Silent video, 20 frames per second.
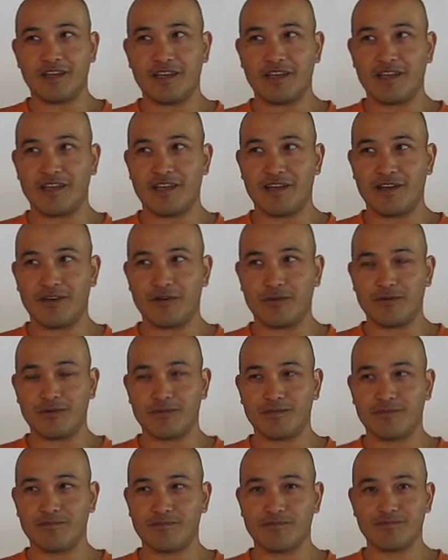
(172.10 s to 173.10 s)

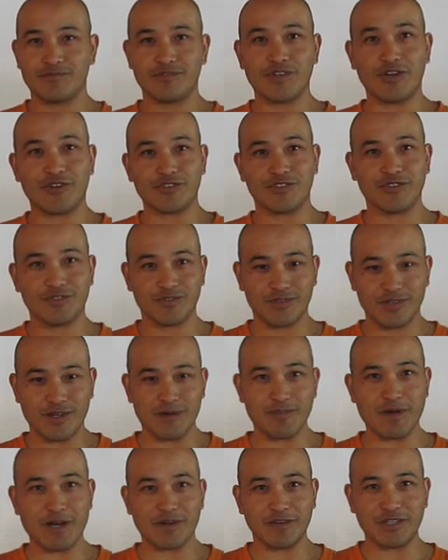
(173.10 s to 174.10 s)
I'll talk
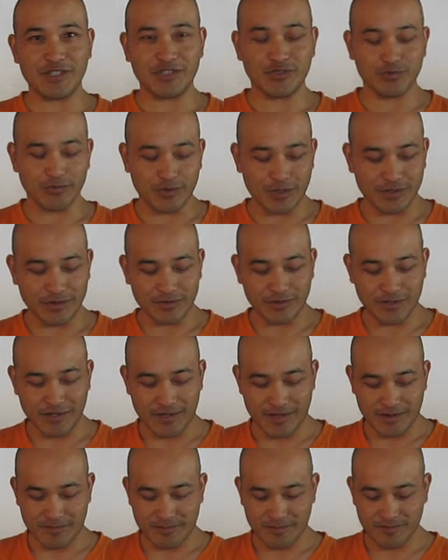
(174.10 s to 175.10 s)
about each one
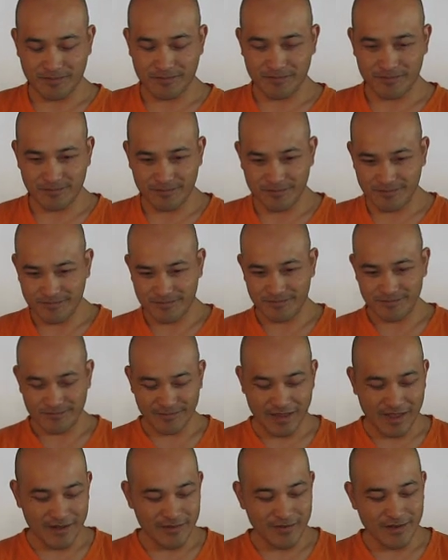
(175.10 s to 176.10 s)

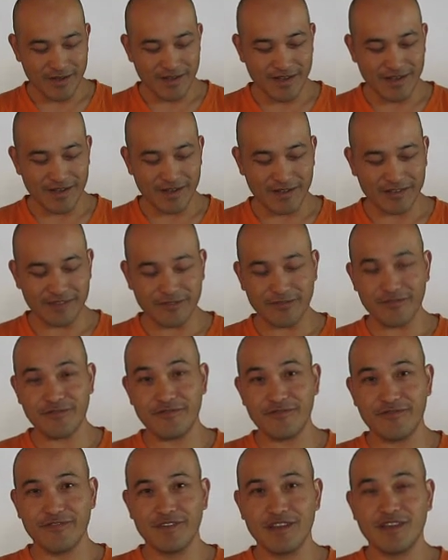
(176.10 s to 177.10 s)
now.
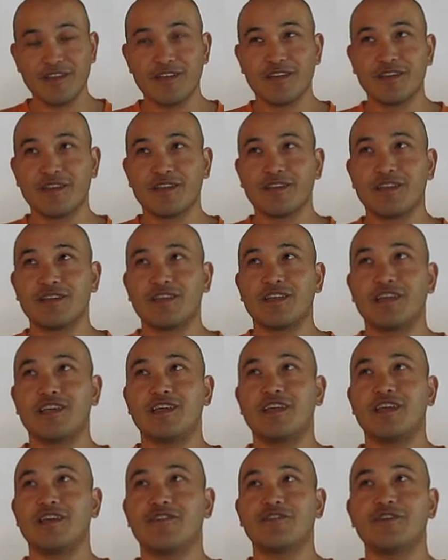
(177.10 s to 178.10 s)

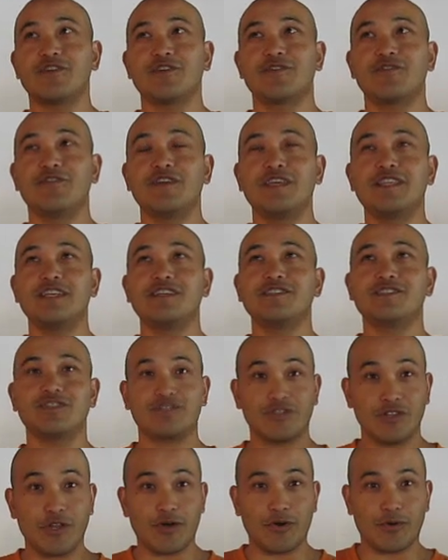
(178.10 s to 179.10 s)
If you're feeding
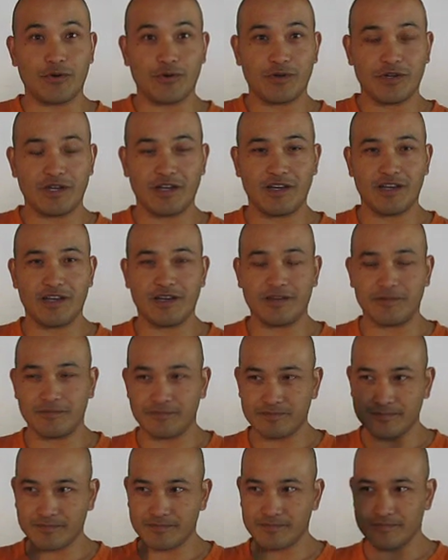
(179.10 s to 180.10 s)
slow,
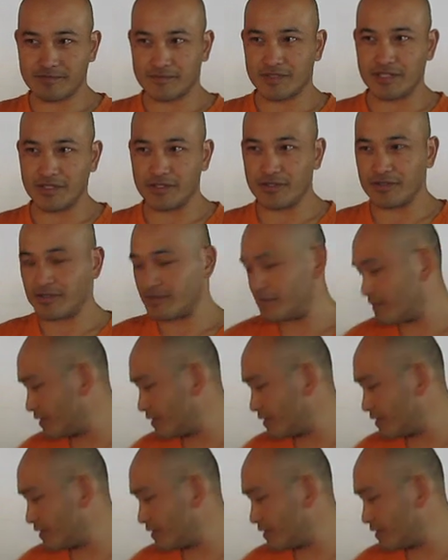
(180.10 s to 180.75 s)
you